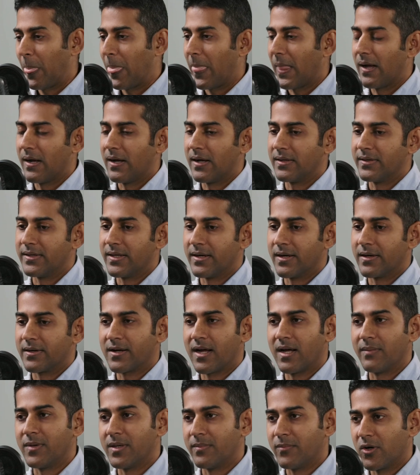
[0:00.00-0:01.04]
There are
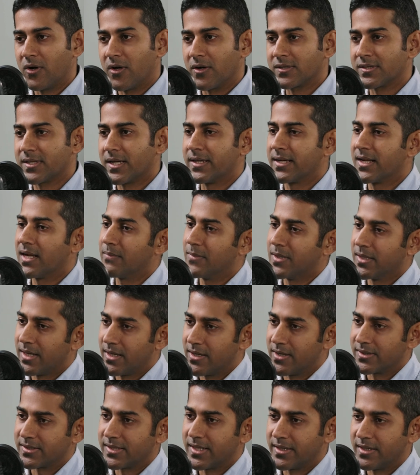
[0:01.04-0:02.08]
carbon monoxide, carbon
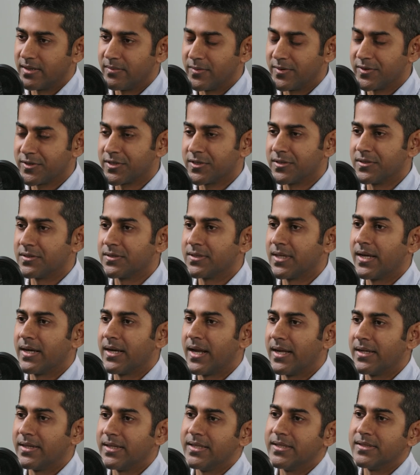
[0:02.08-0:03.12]
dioxide emissions,
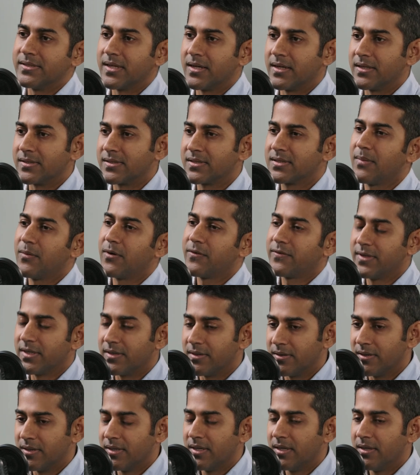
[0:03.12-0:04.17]
and these are some of
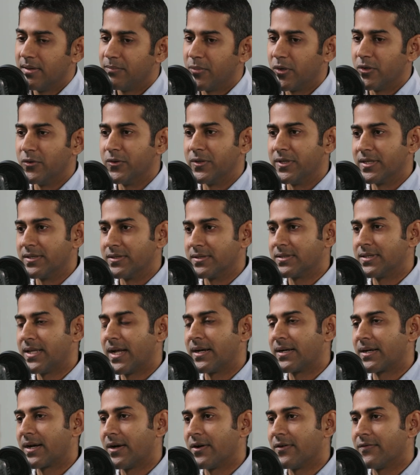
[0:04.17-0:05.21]
the pollutants
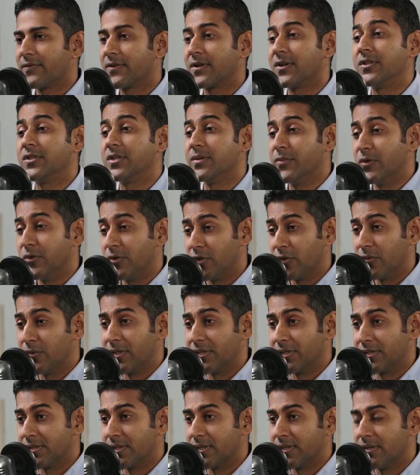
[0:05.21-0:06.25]
that kind of contribute
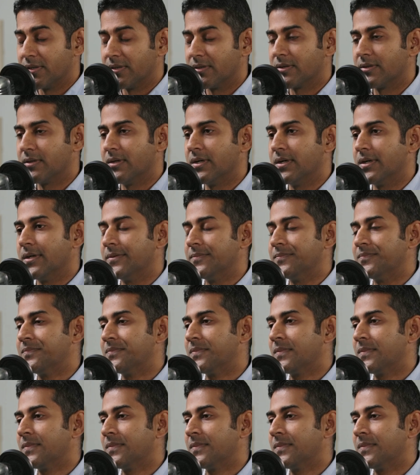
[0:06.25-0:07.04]
towards the